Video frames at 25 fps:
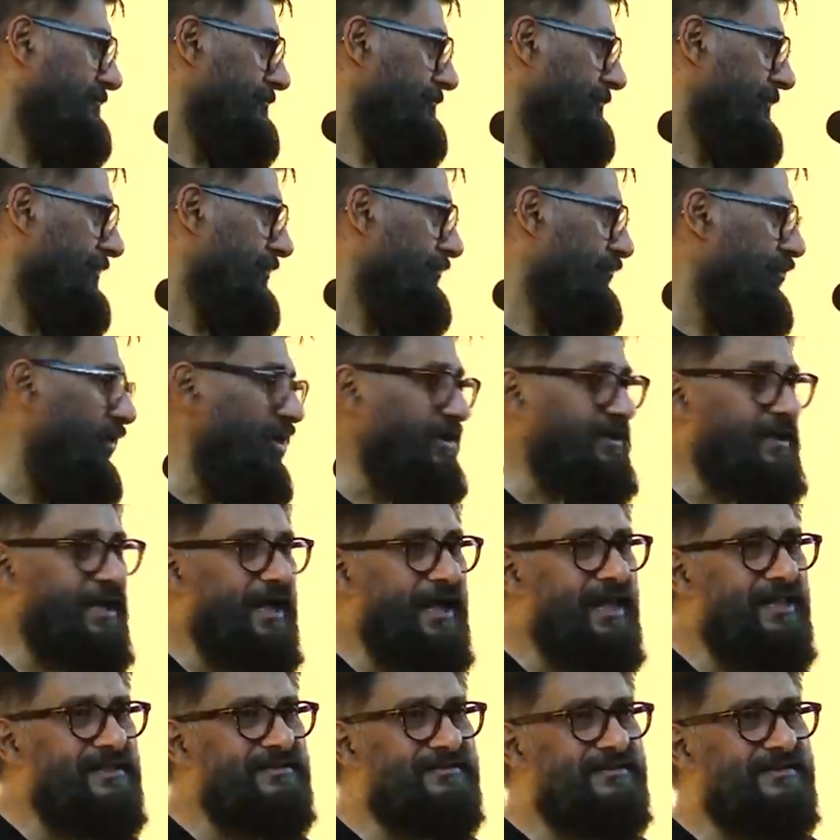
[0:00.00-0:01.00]
what
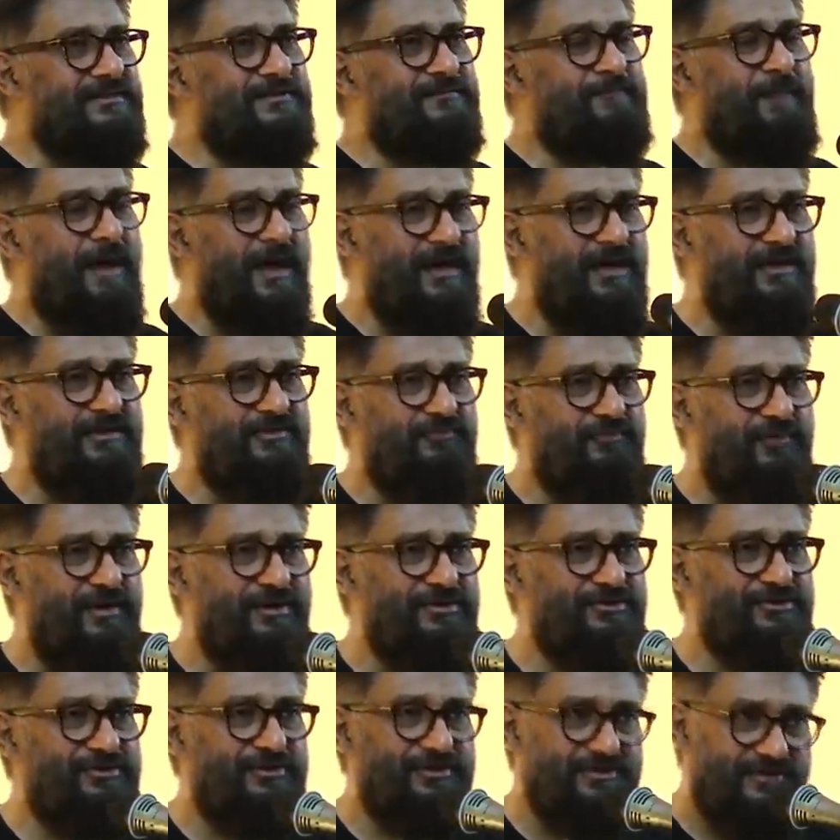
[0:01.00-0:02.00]
else is
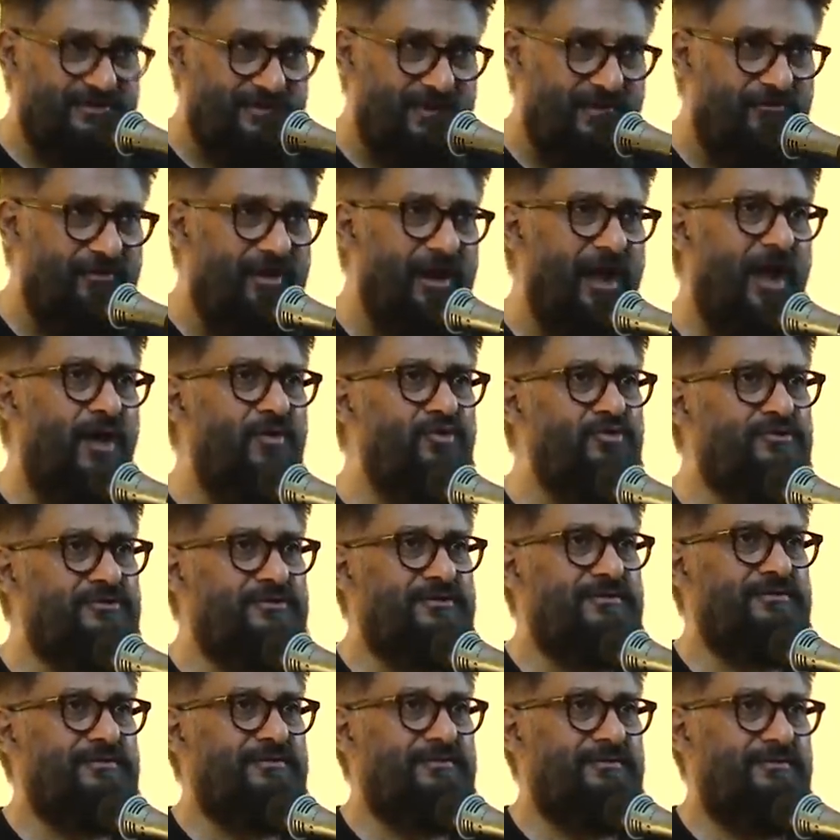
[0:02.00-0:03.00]
Bharatvarsh? This is our
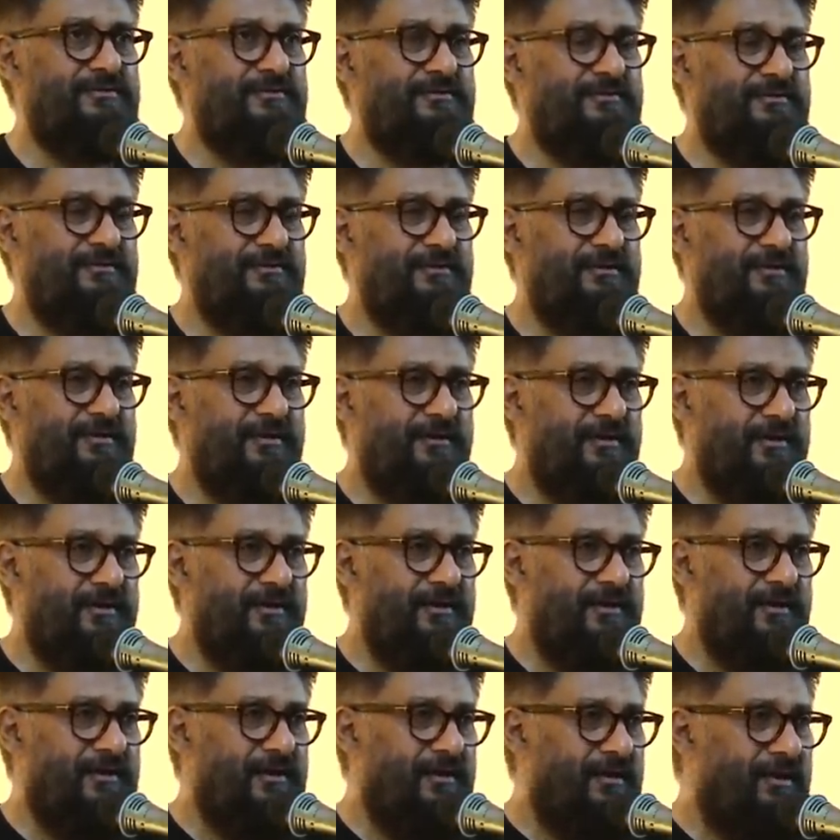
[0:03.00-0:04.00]
house.
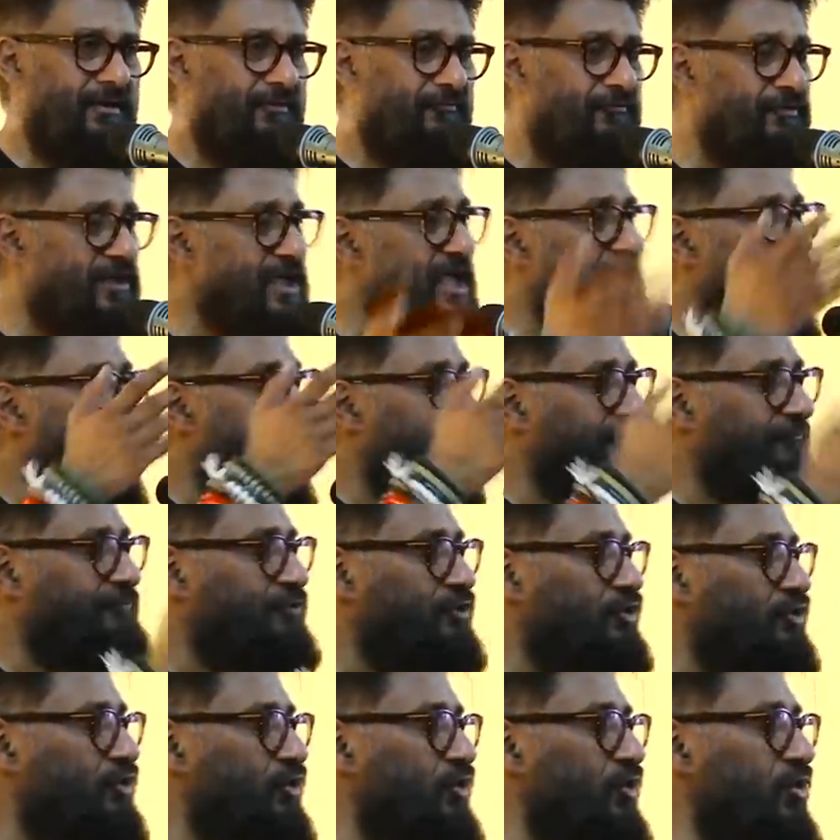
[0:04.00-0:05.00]
We
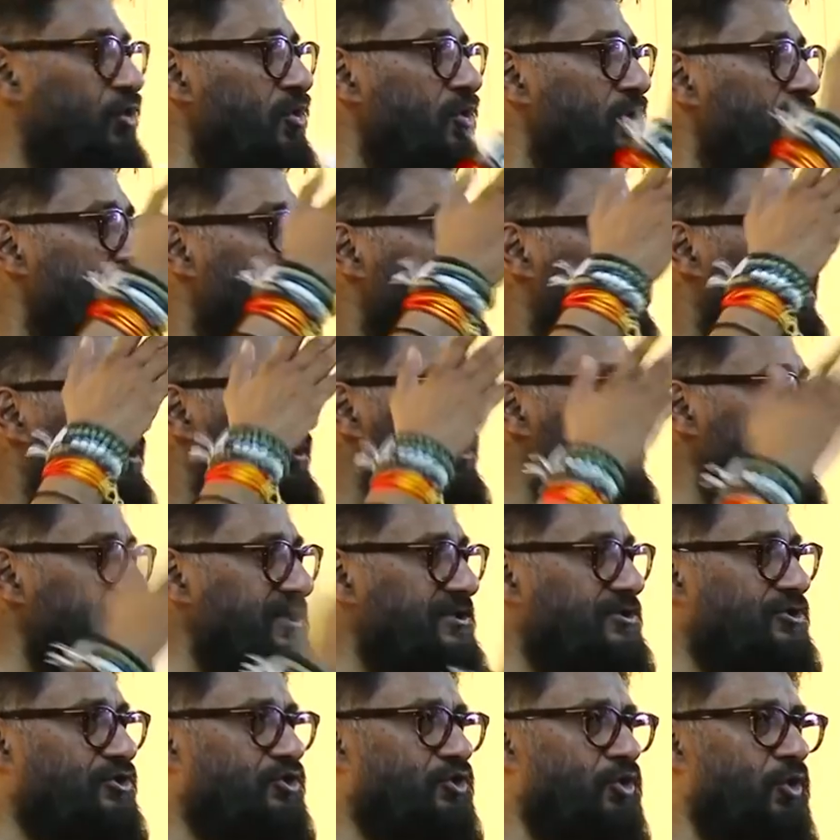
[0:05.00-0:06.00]
have to
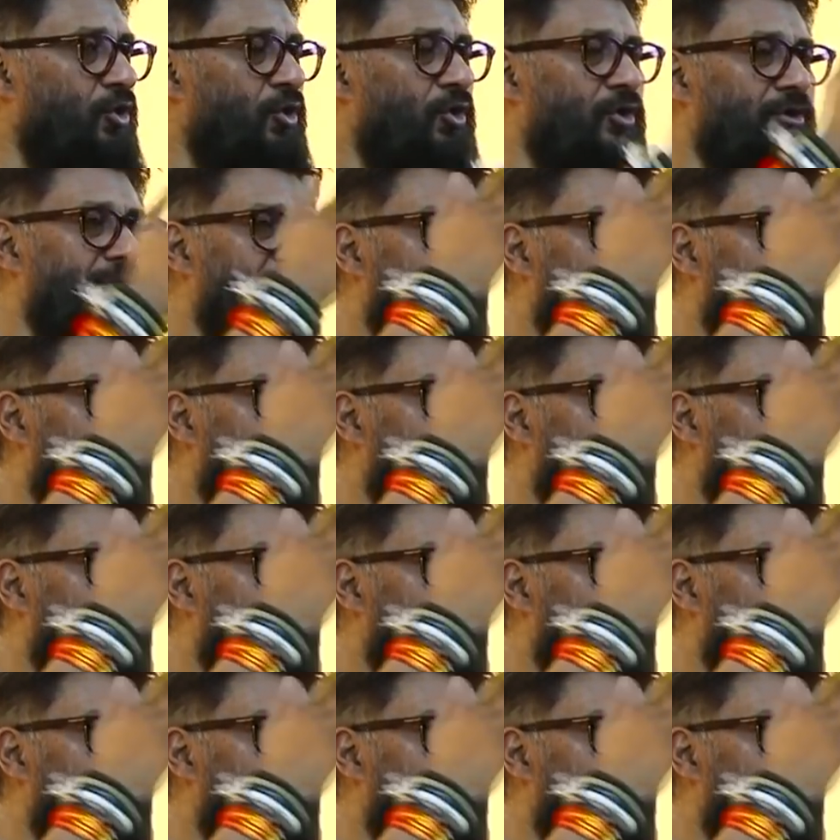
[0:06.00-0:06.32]
restore the